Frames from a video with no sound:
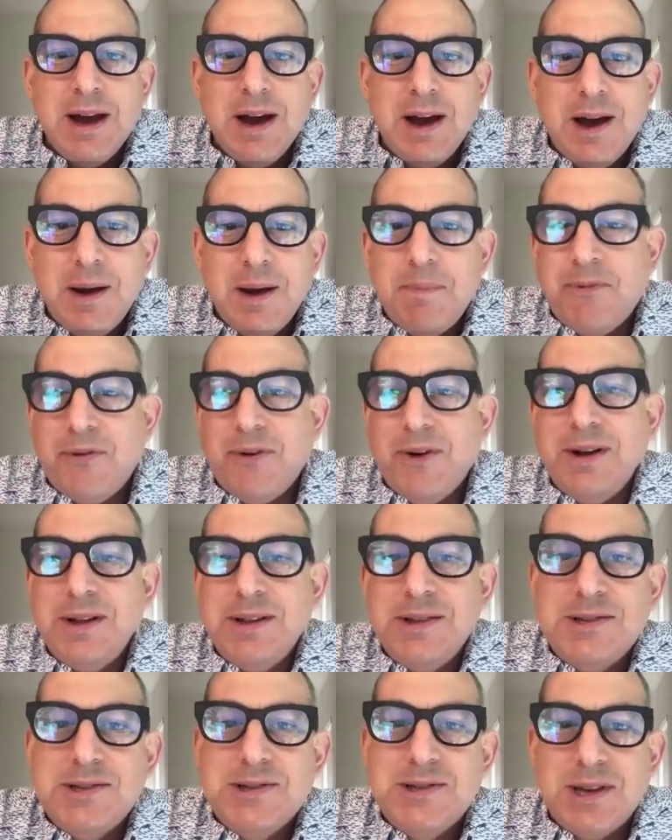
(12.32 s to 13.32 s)

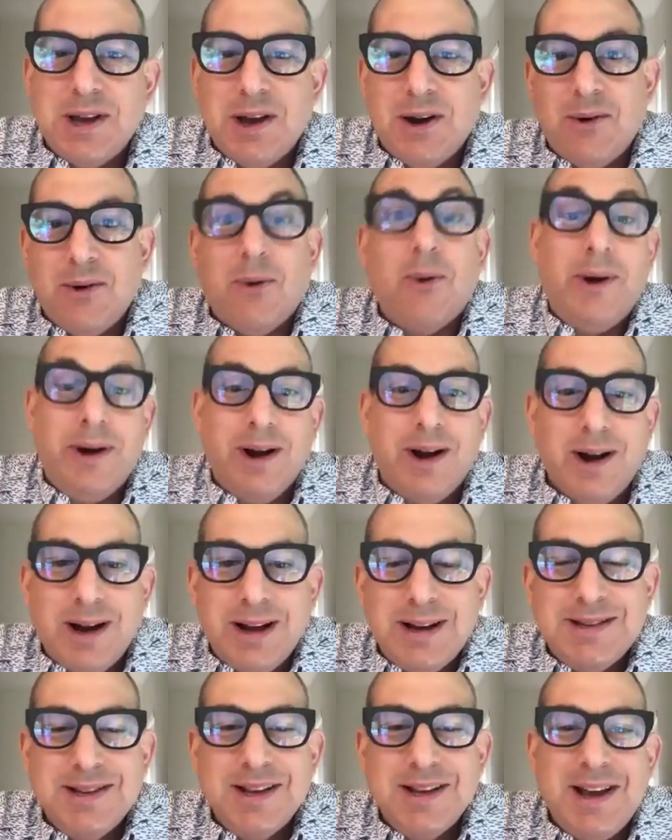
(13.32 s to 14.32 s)
upfronts or
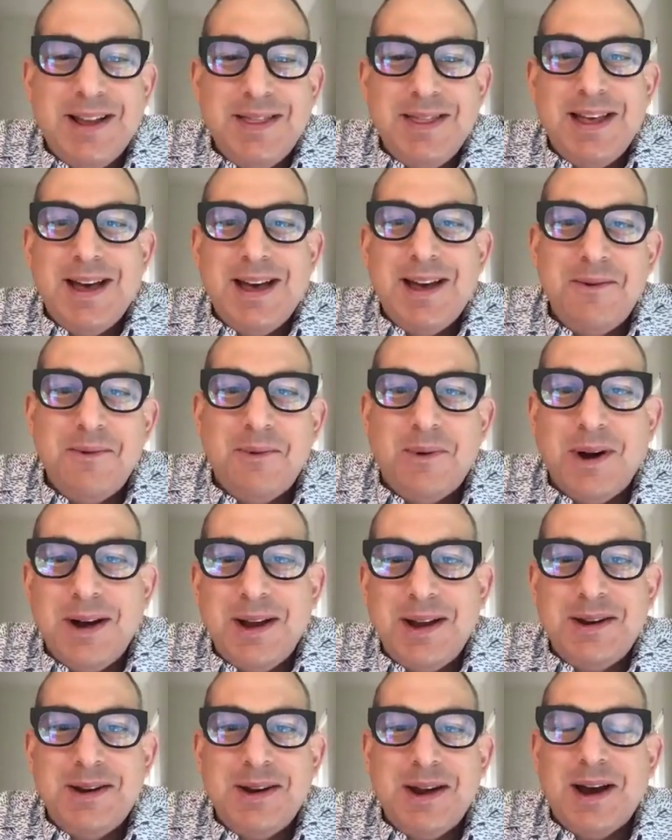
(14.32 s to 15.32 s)
not, and then
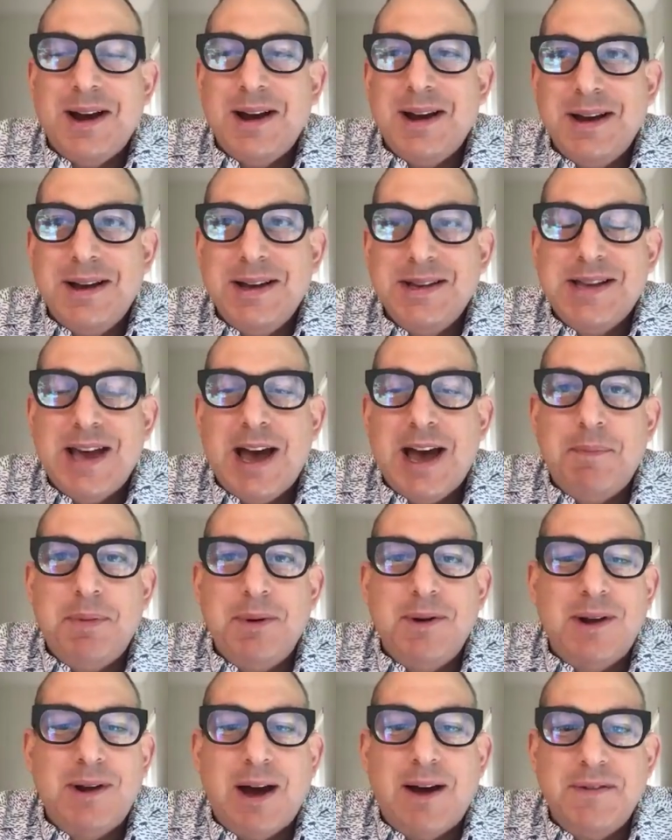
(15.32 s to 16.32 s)
what has
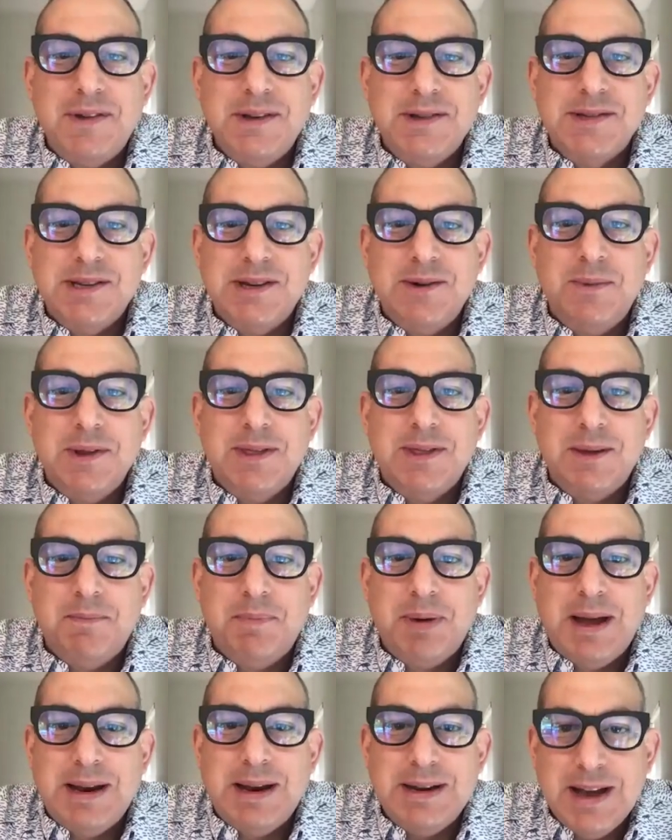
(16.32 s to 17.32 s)
happened, obviously, with the
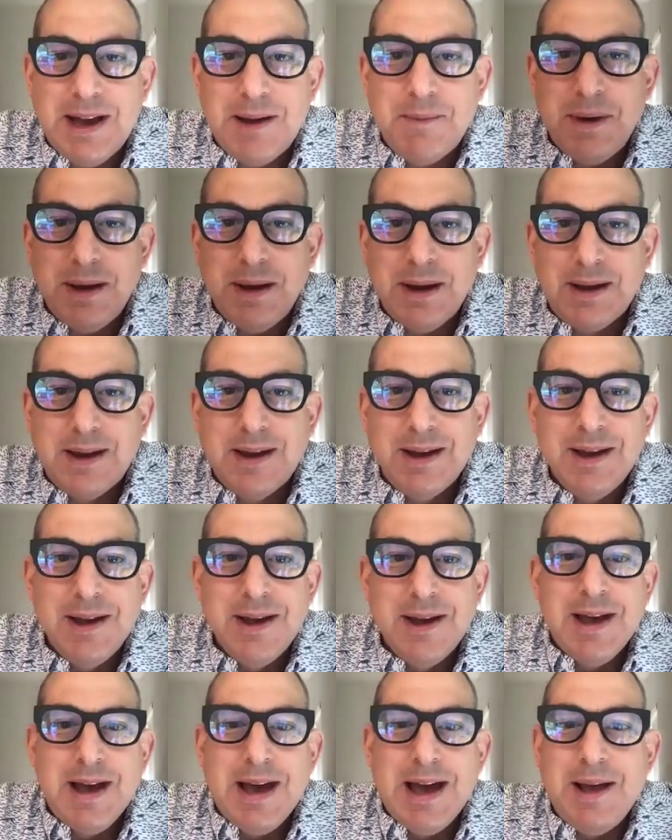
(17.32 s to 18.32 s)
pandemic
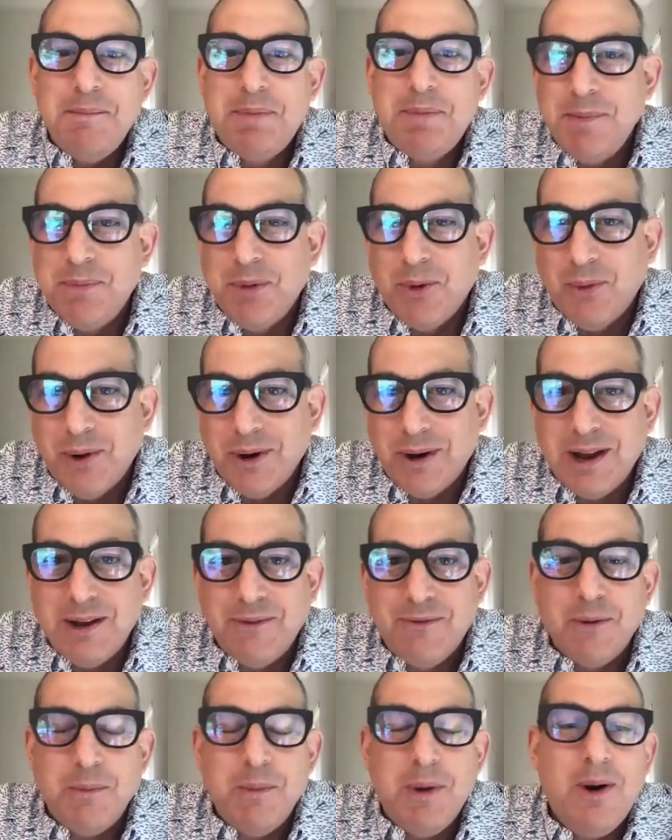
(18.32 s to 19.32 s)
and people working
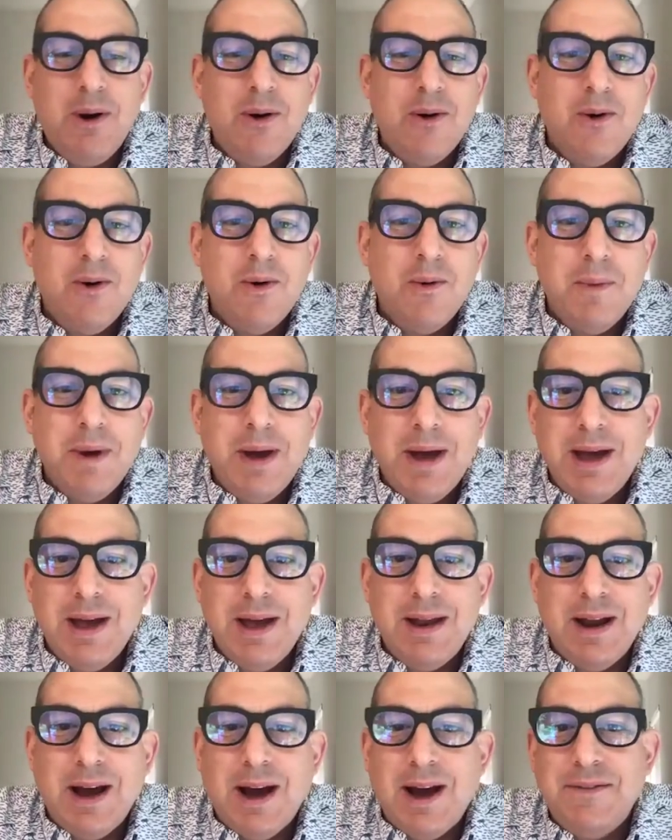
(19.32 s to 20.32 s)
from home,
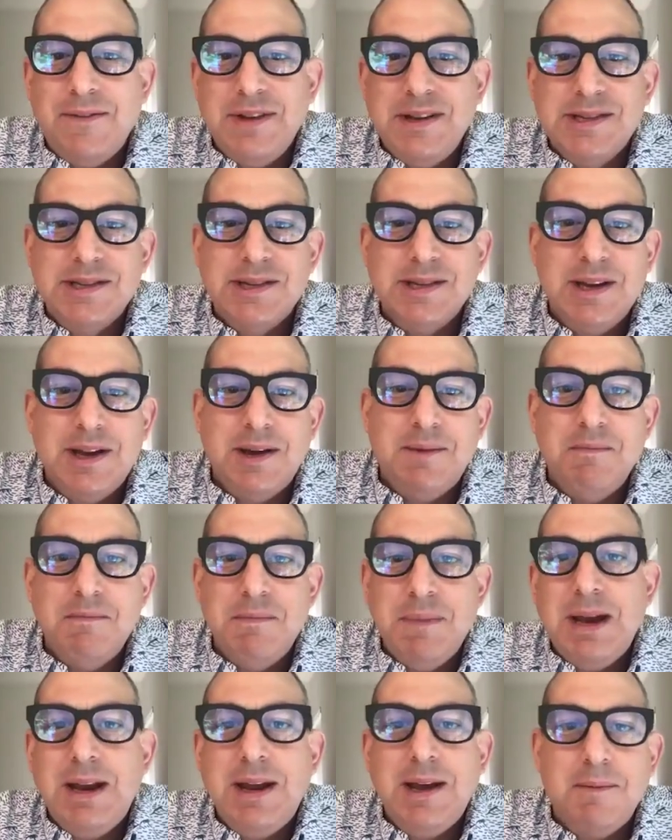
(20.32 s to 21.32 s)
and obviously,
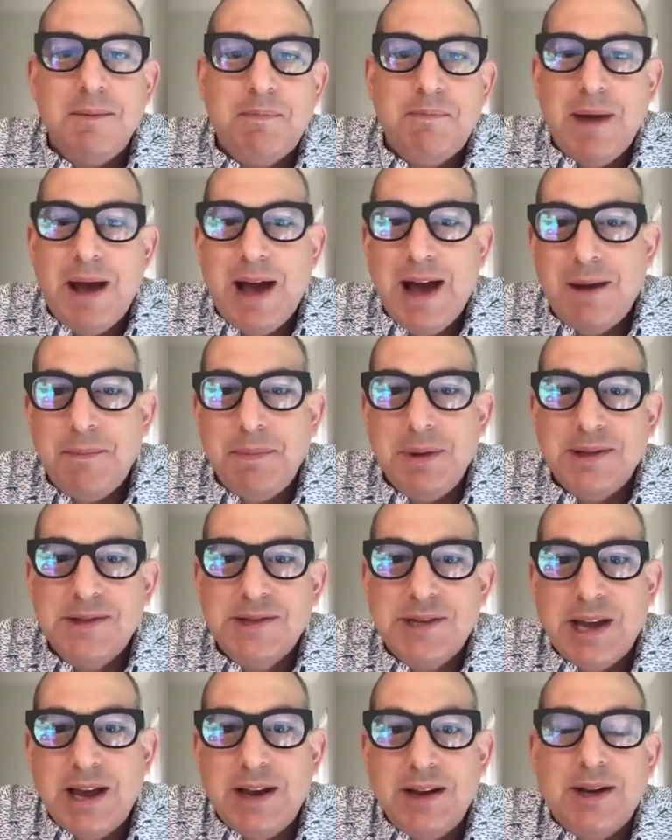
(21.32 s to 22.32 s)
media
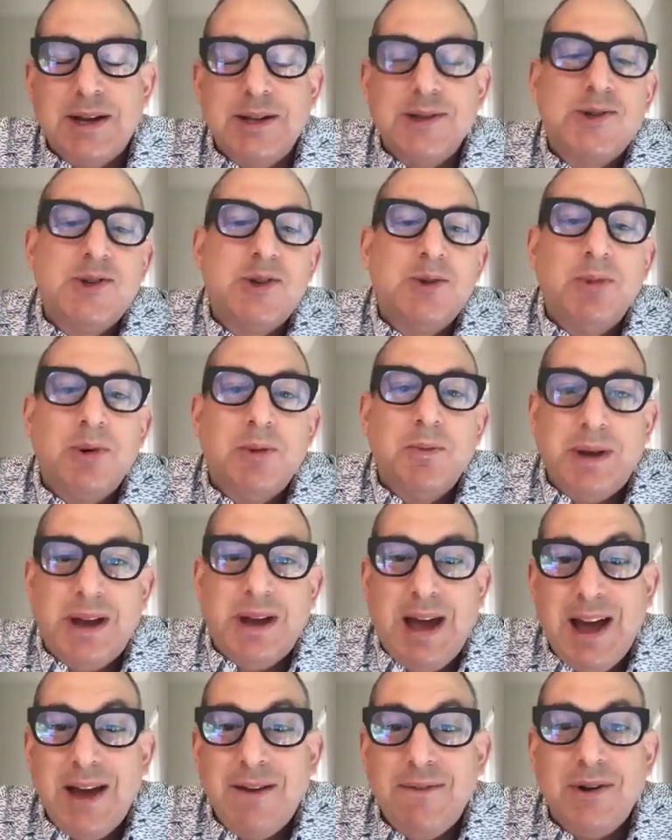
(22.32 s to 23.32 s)
habits and consumer
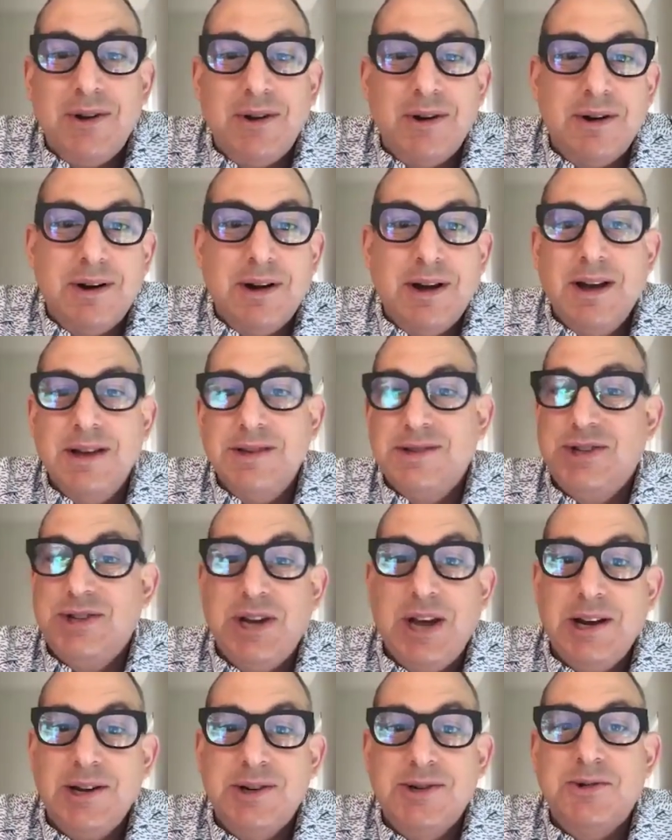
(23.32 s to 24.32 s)
behavior has
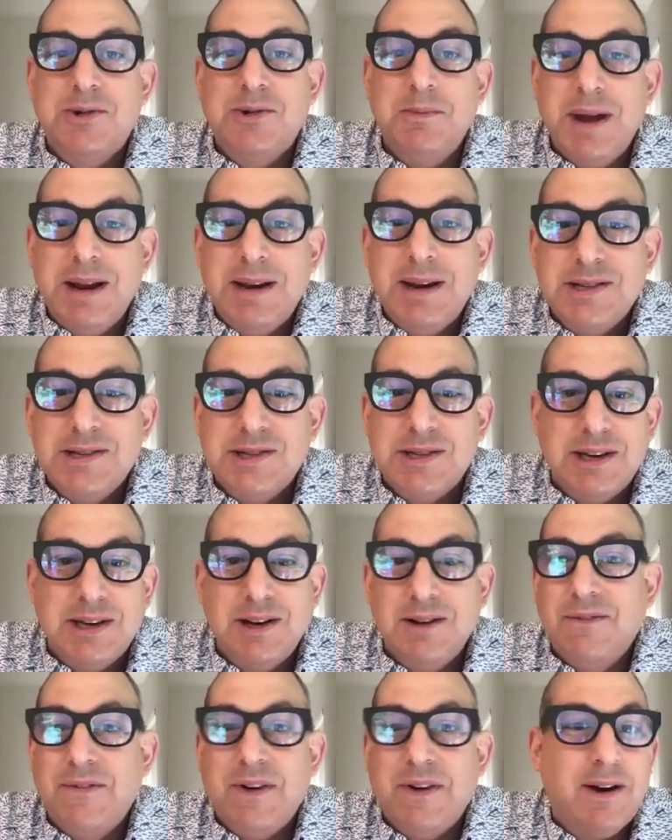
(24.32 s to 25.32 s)
changed tremendously in
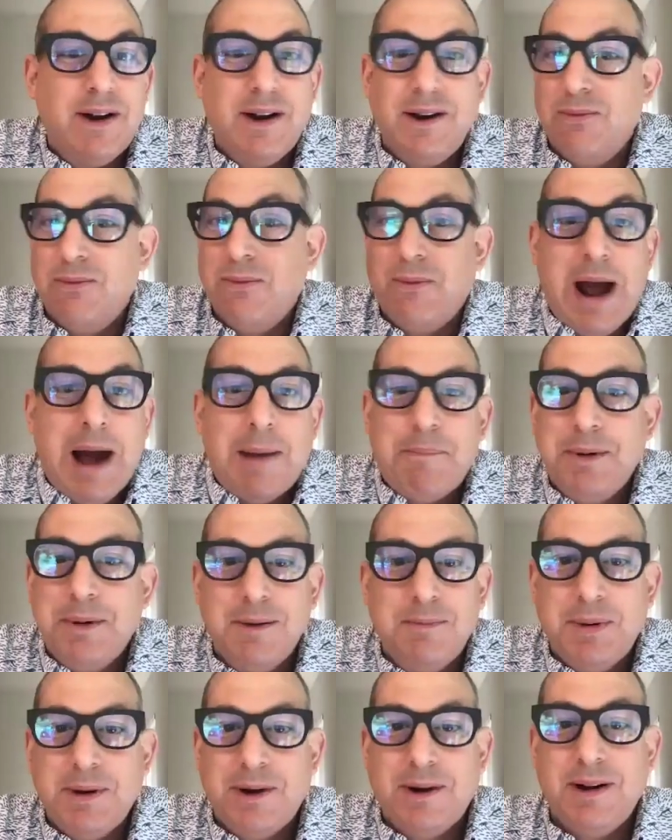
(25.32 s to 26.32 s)
a very
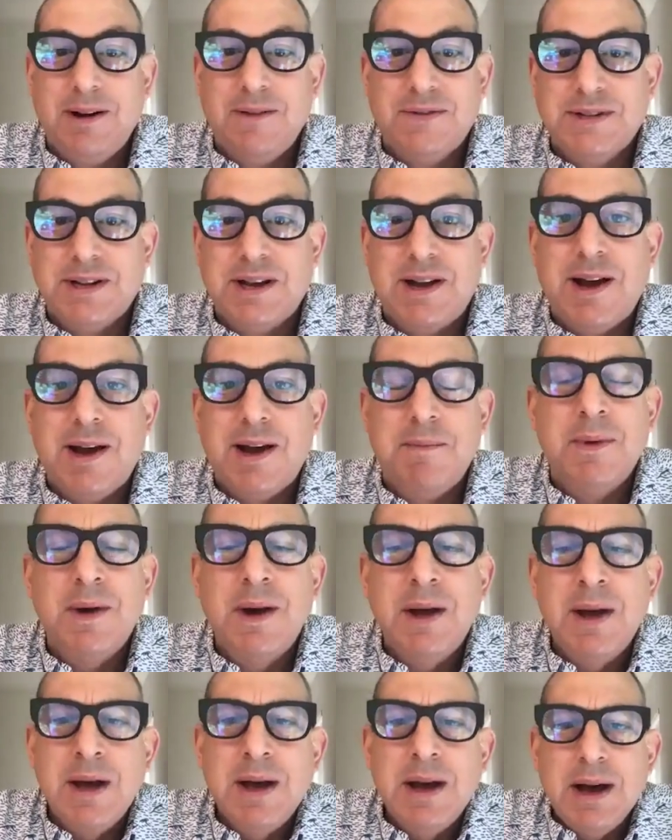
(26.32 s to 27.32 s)
rapid period of time,
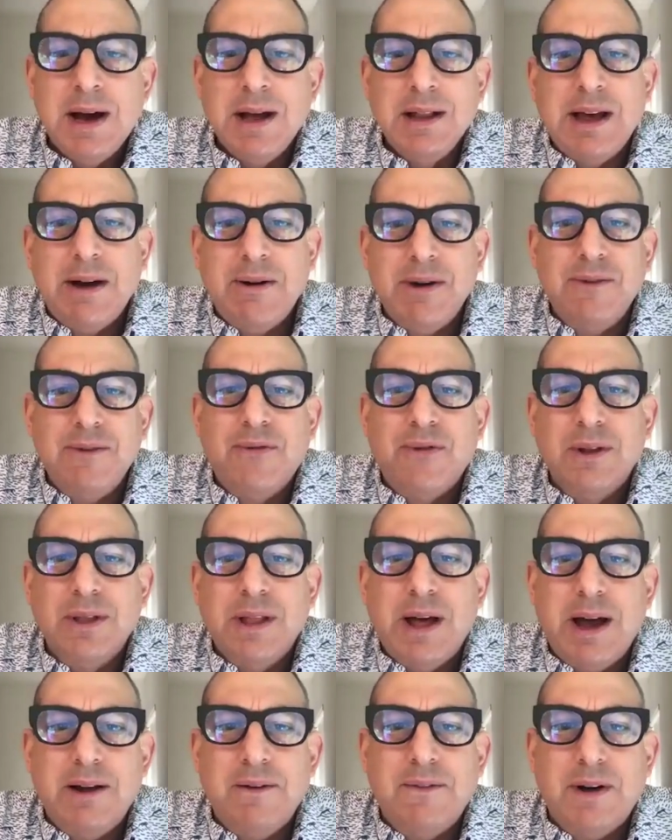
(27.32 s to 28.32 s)
allowing for a
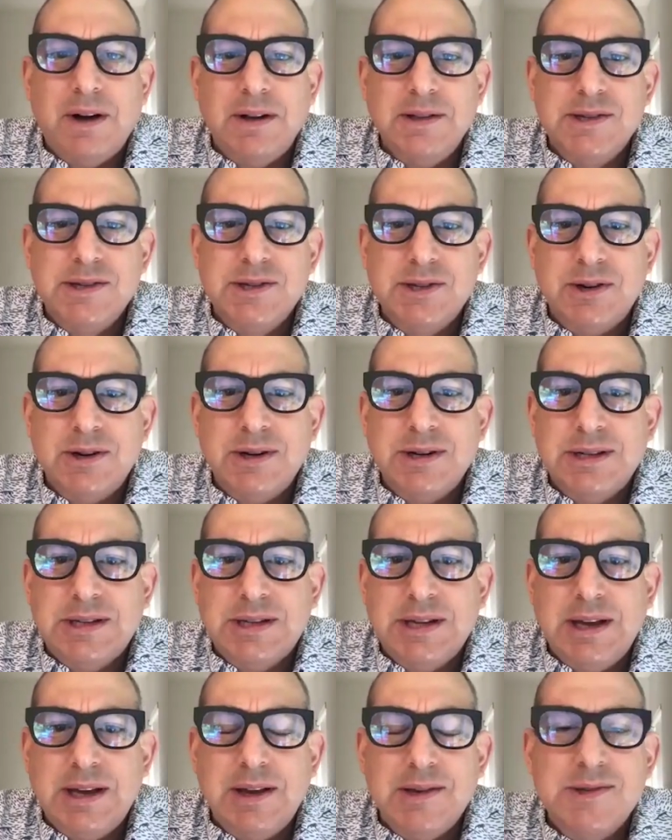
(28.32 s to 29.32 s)
lot of uncertainty.